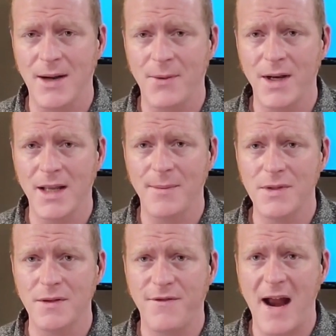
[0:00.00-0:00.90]
When it
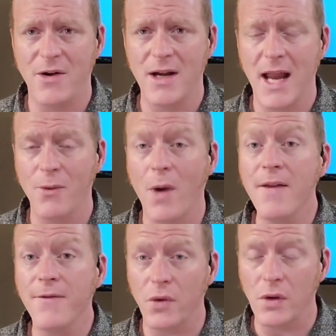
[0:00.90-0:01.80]
comes to firing a
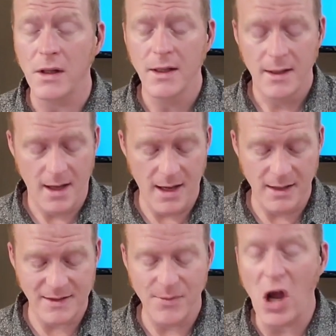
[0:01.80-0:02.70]
rifle,
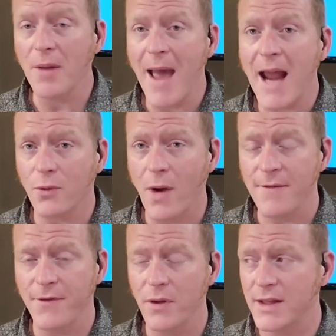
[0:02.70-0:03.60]
a semi-automatic
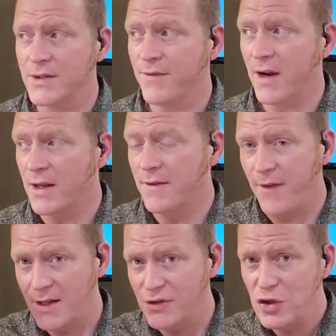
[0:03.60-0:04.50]
rifle, that's
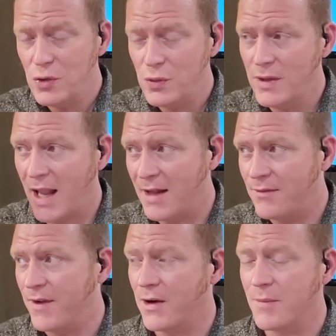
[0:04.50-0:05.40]
very fine-tuned
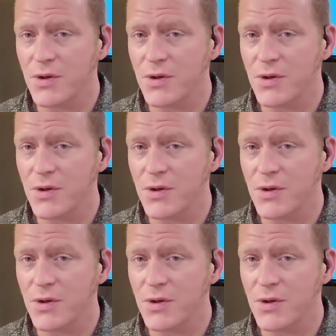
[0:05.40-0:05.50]
and